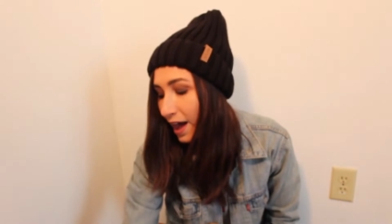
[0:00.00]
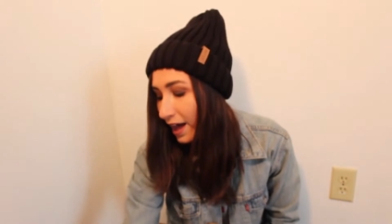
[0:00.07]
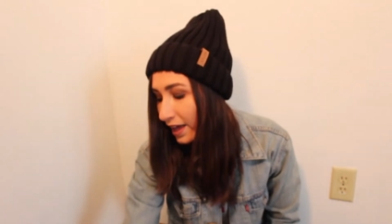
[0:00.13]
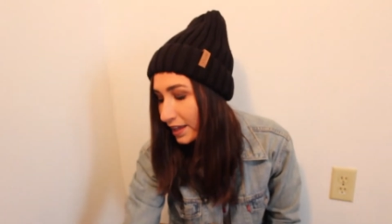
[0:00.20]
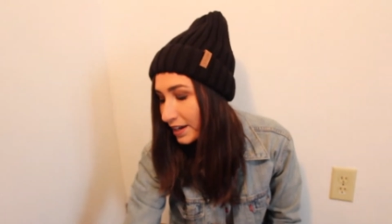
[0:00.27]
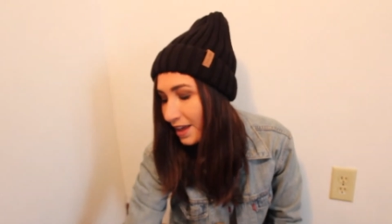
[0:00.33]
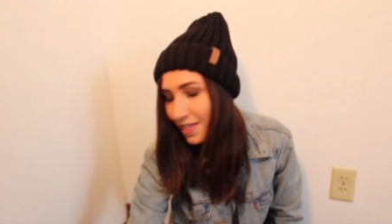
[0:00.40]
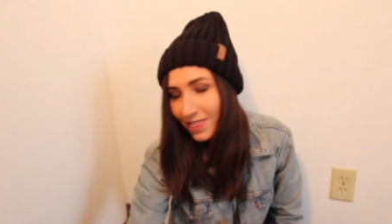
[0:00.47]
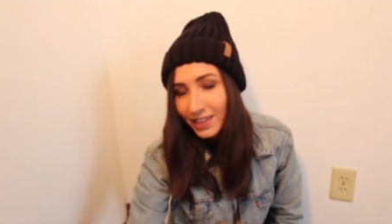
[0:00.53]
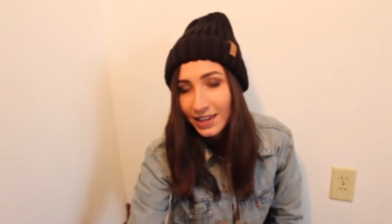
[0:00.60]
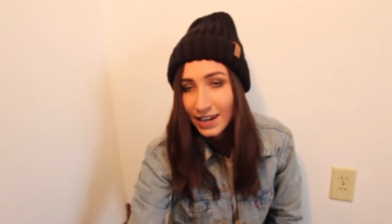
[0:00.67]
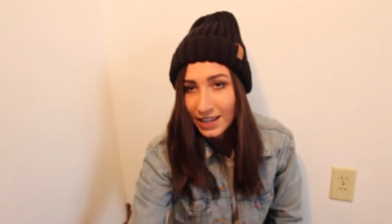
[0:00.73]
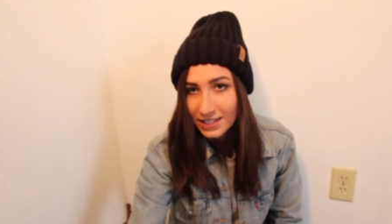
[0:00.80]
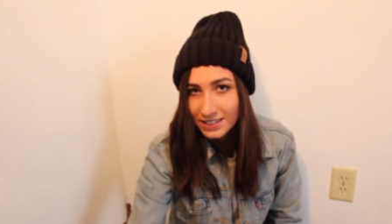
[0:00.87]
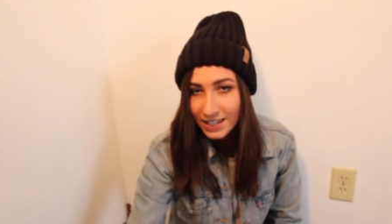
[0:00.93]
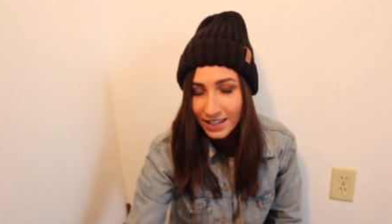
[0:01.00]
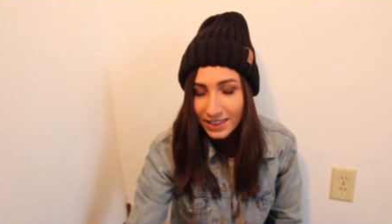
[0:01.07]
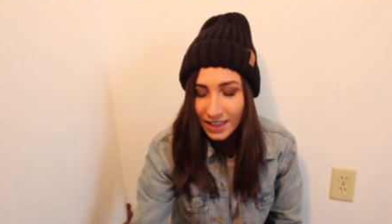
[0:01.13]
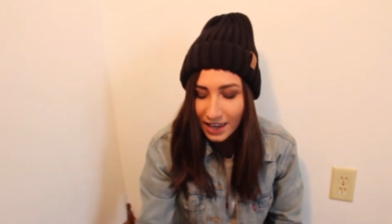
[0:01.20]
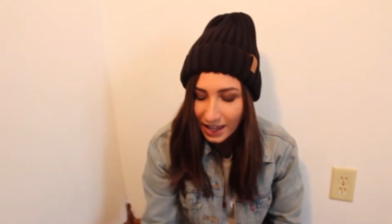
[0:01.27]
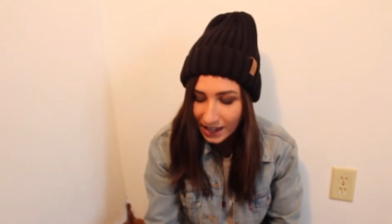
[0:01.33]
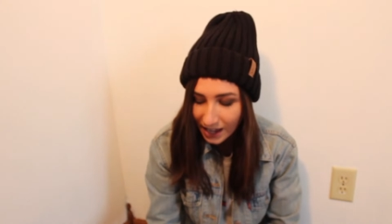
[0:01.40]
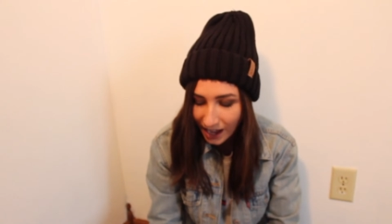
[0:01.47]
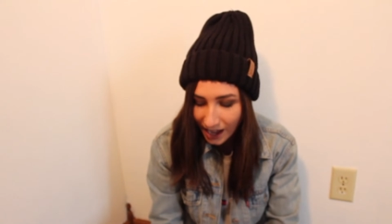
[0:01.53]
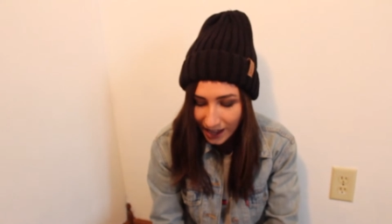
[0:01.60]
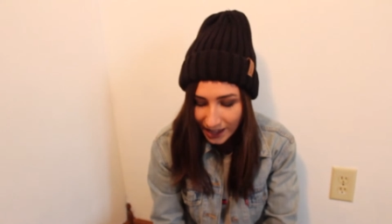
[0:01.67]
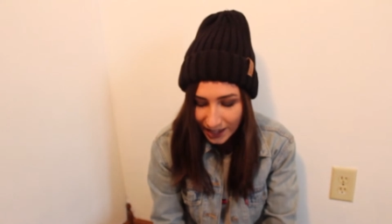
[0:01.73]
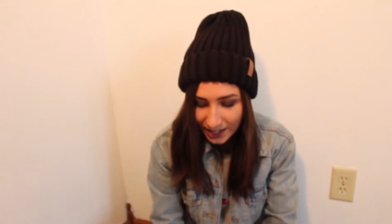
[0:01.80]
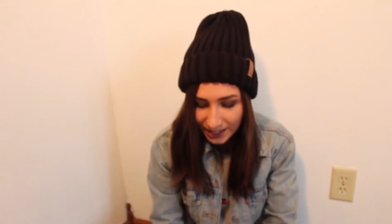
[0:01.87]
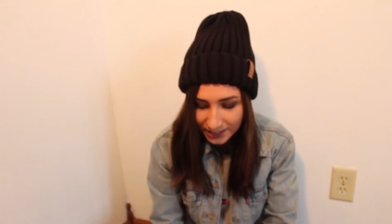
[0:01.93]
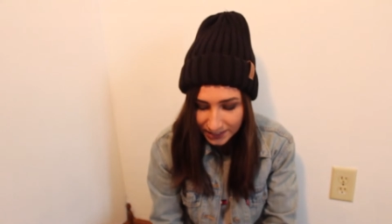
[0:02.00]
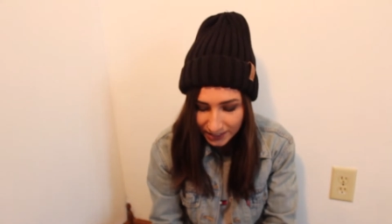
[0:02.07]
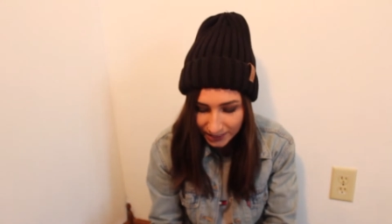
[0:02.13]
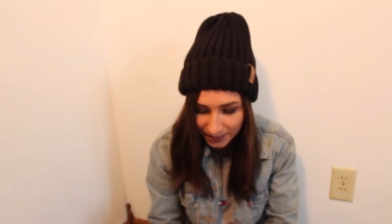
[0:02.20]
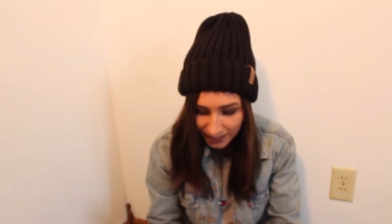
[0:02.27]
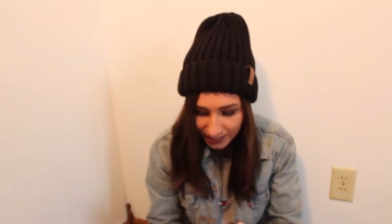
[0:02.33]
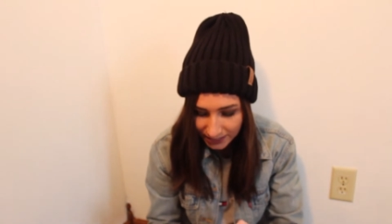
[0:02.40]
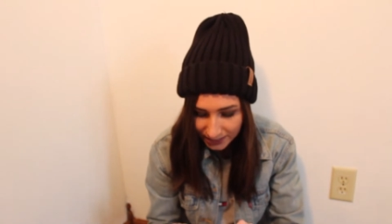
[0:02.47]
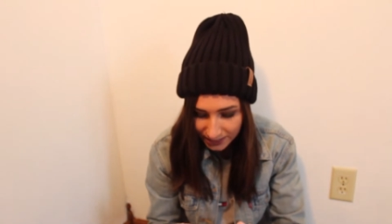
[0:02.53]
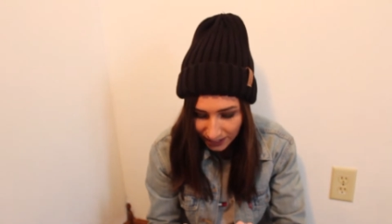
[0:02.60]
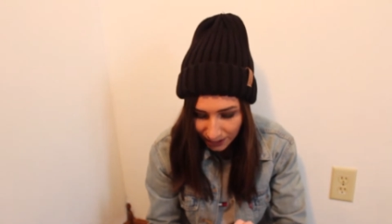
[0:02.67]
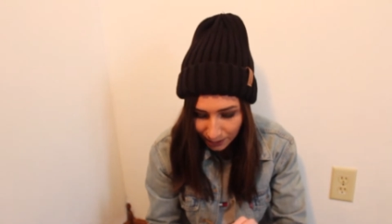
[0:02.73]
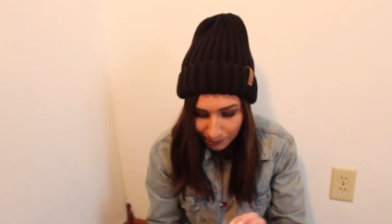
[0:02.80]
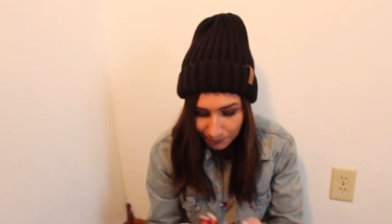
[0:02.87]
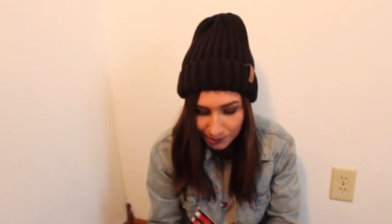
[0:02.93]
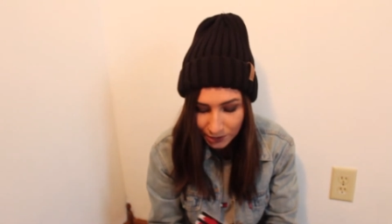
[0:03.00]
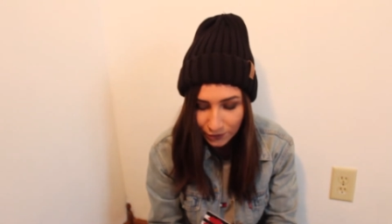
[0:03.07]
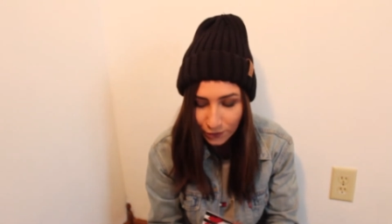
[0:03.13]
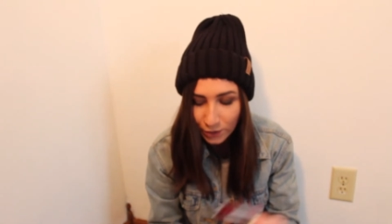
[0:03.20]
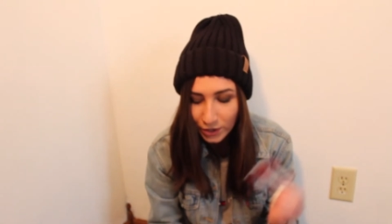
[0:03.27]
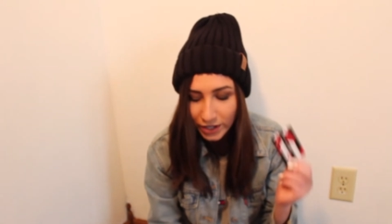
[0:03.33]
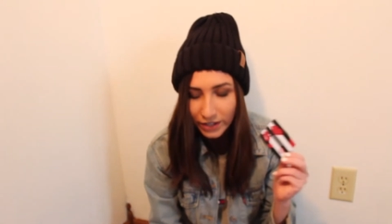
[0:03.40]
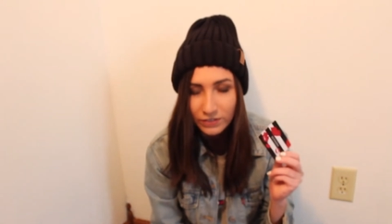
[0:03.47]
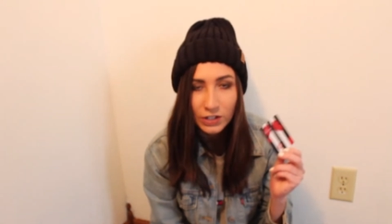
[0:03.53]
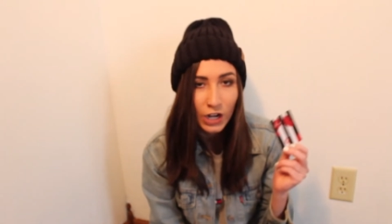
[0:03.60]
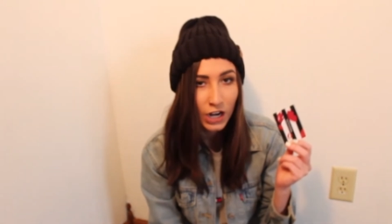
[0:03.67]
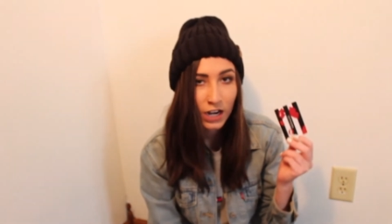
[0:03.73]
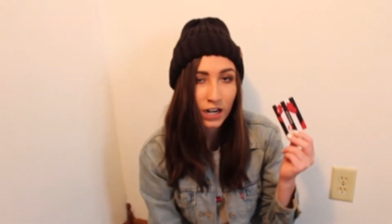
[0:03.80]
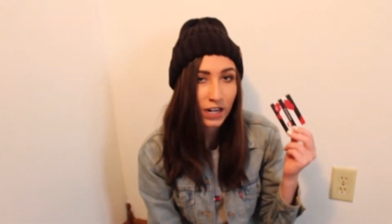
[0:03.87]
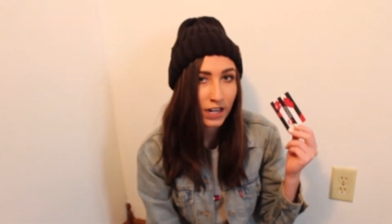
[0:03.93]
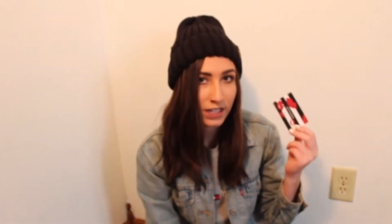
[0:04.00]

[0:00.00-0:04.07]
And the next thing that I got is this um, Sephora gift card.